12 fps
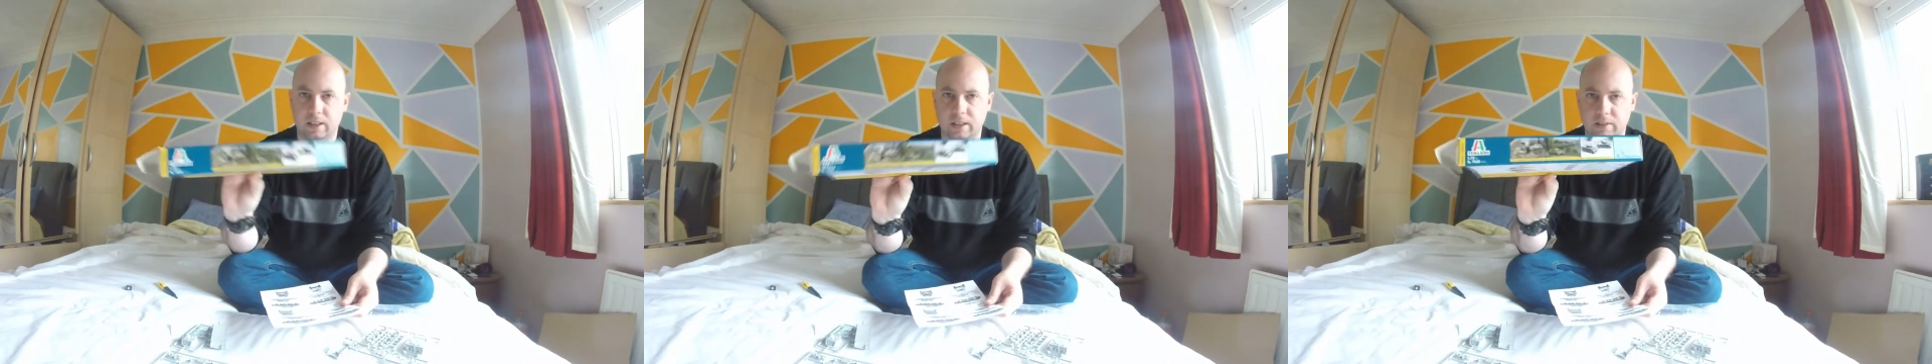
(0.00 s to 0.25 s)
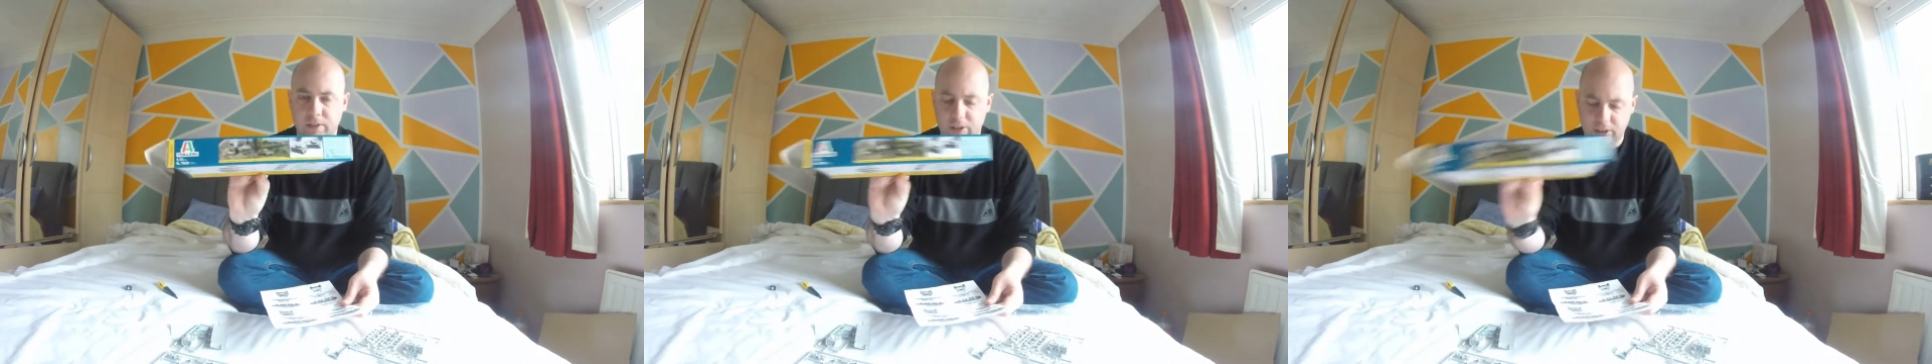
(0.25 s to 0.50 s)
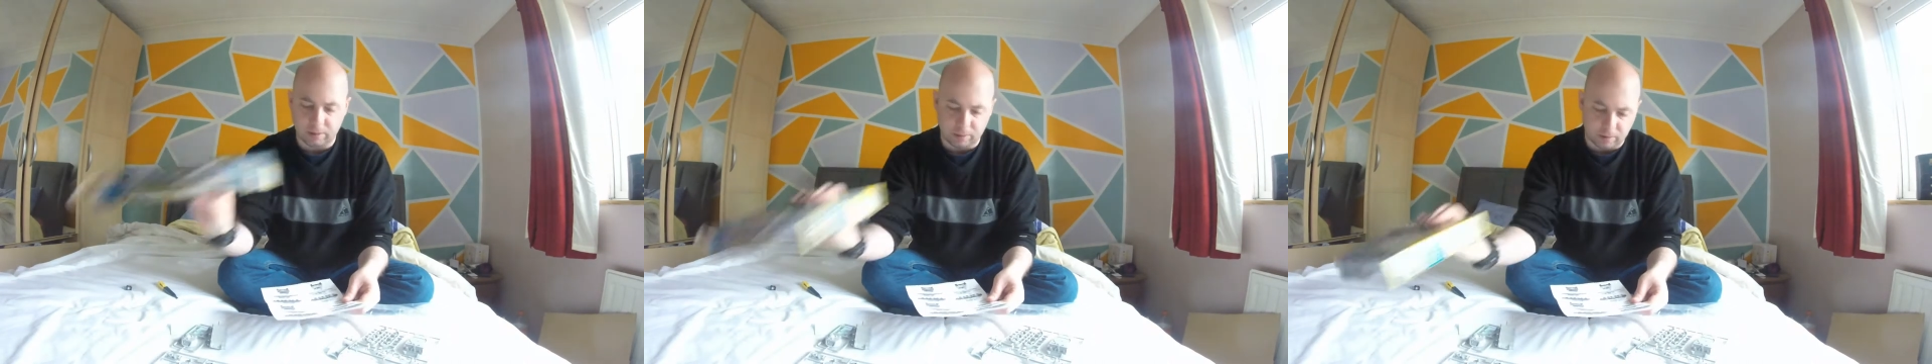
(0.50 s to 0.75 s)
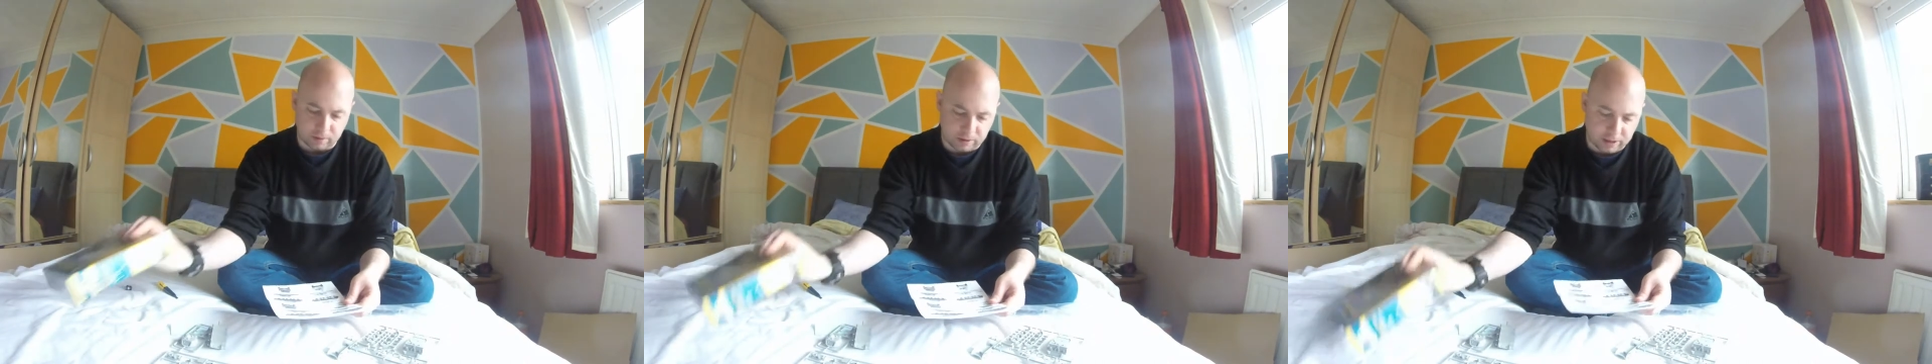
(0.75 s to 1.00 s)
there is a
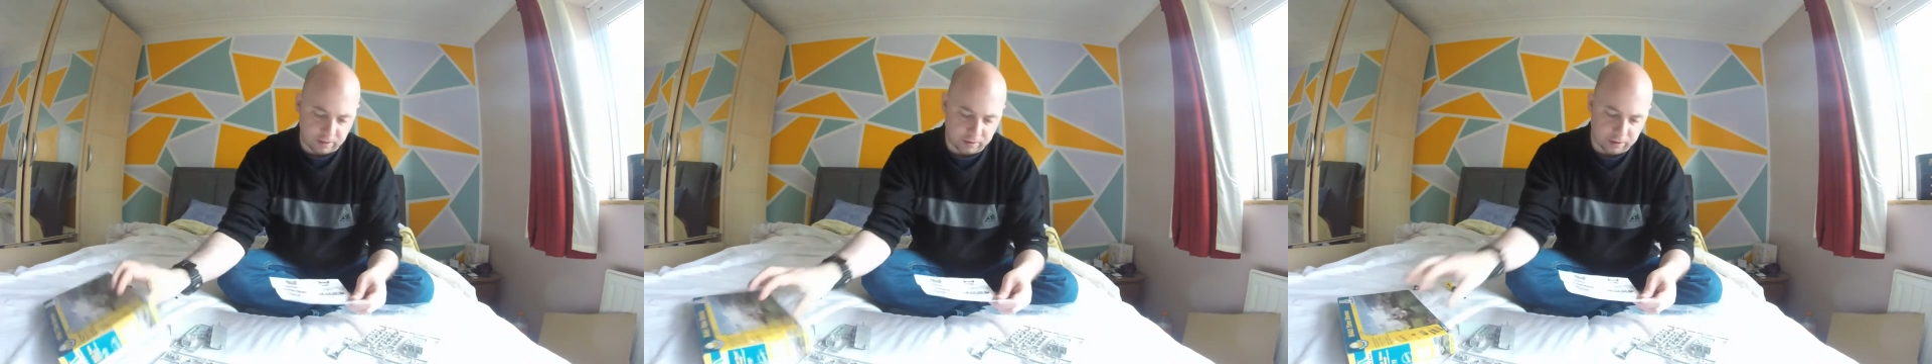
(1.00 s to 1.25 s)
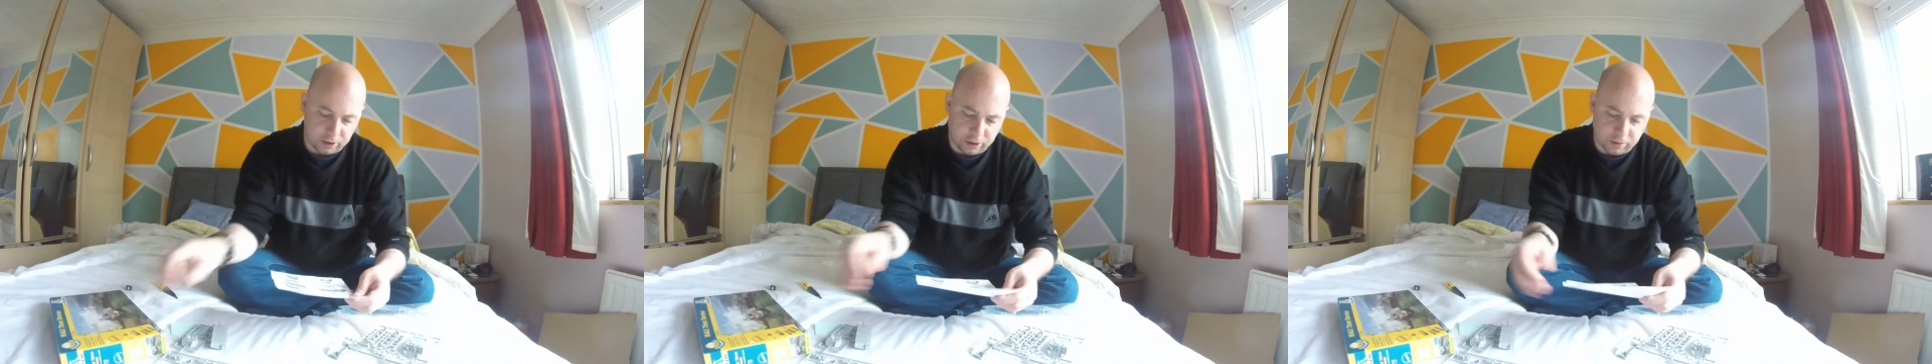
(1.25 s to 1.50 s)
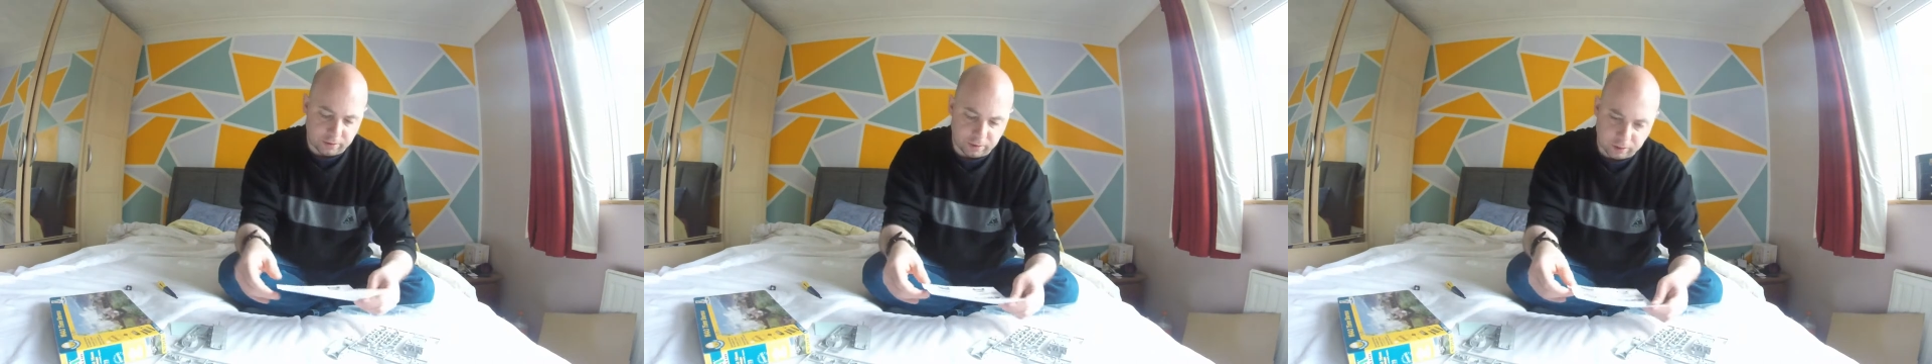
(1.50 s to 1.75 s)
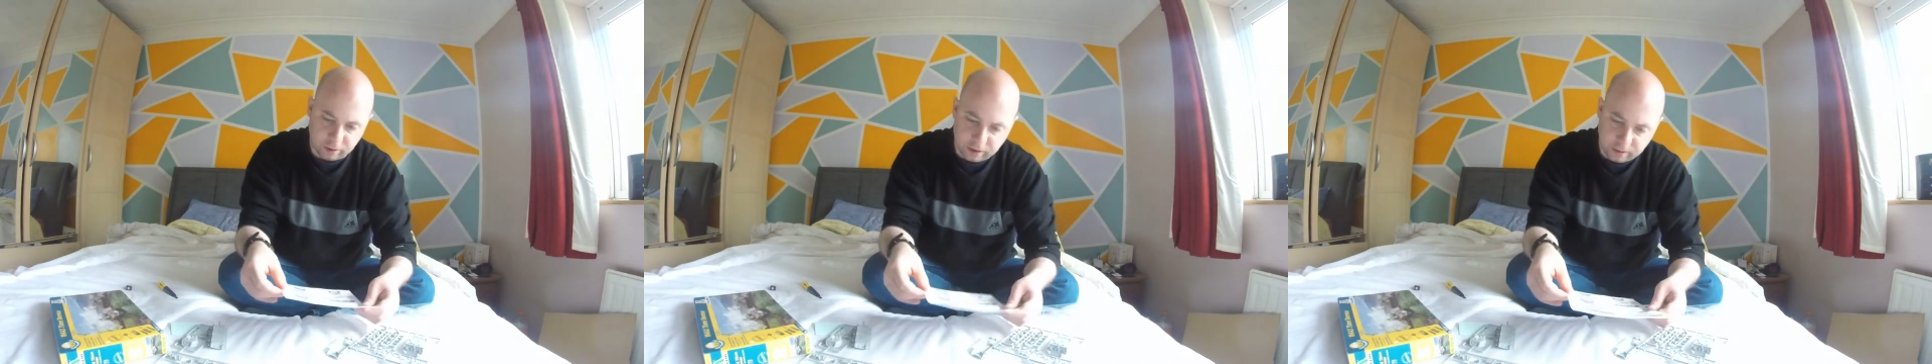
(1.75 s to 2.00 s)
separate kit version
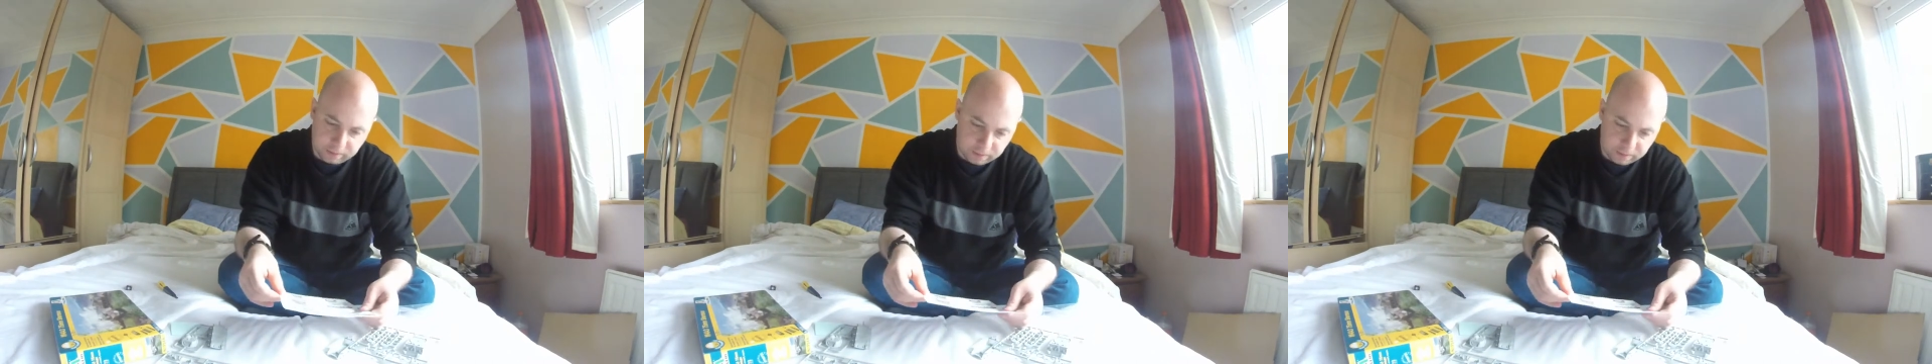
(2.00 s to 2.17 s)
for it.